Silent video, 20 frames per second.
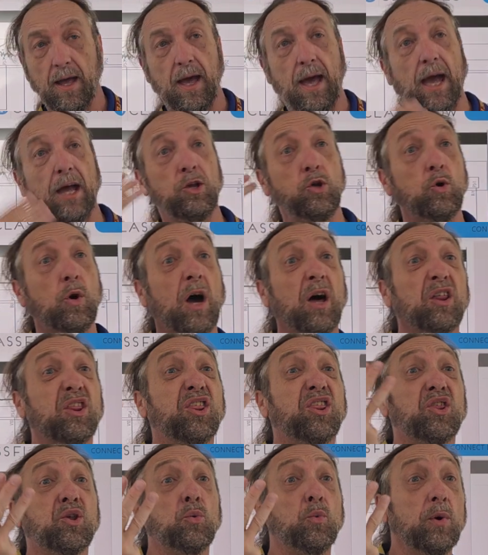and you
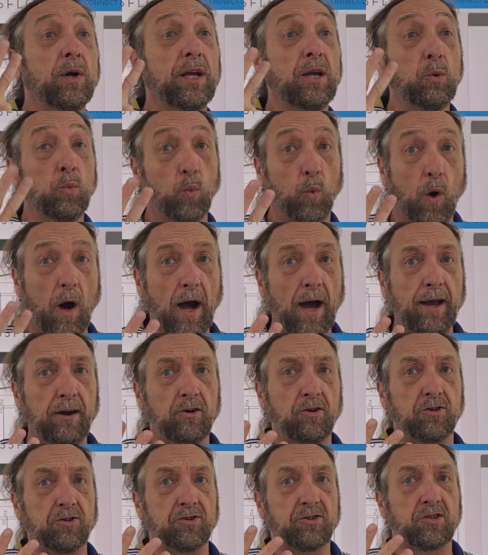got three
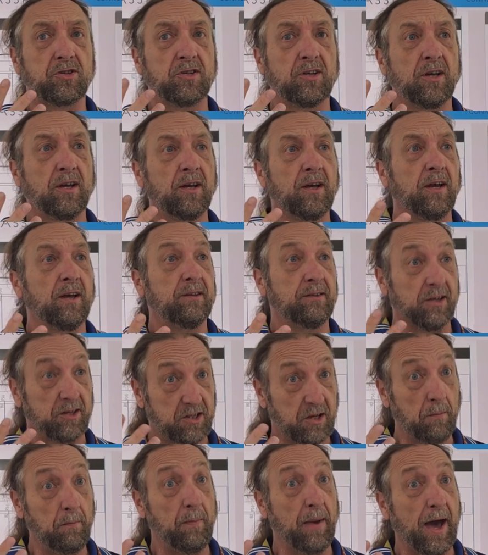wires, does
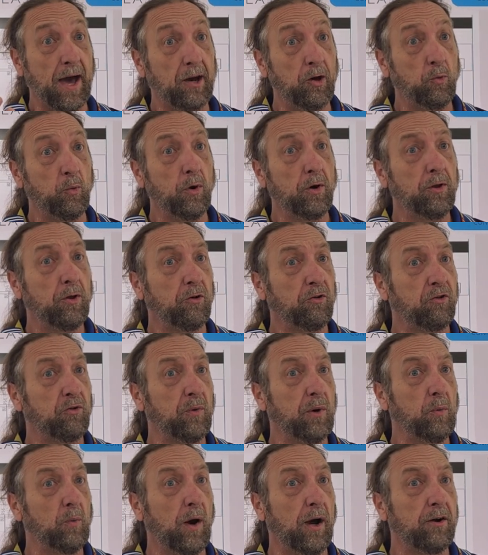it matter where those
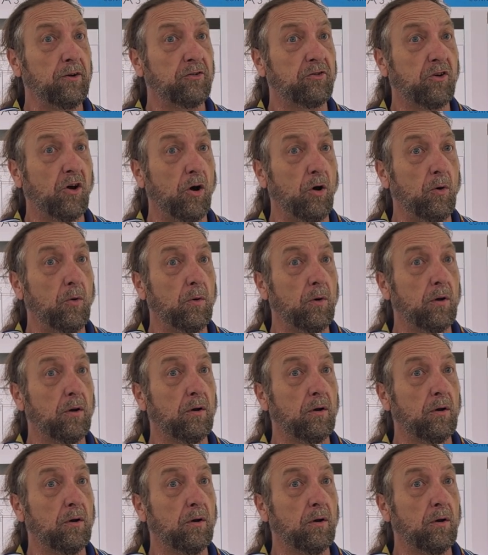three wires go?